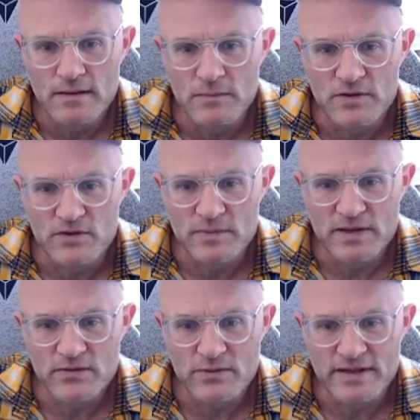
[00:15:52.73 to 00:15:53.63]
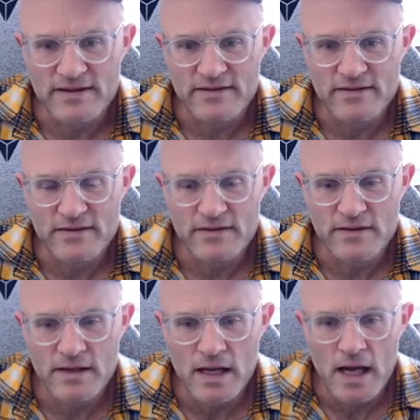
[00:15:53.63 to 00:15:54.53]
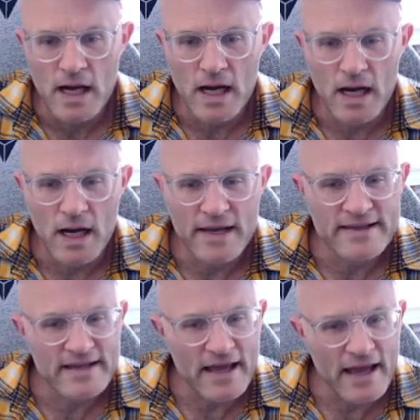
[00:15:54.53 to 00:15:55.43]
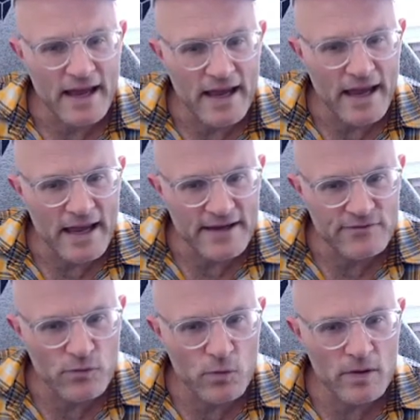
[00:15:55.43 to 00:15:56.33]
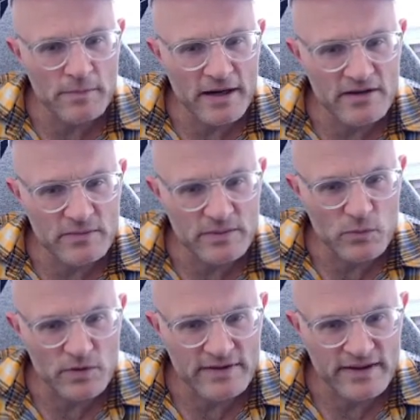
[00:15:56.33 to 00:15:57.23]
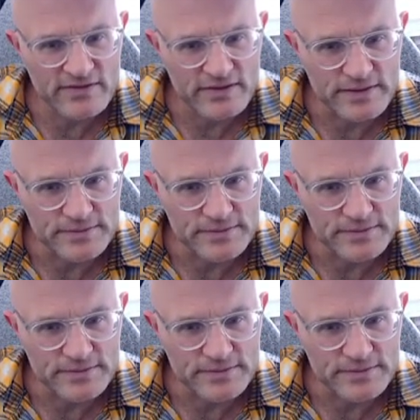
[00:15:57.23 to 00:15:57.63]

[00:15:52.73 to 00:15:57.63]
Bishop B3. I think A4 might have been more testing.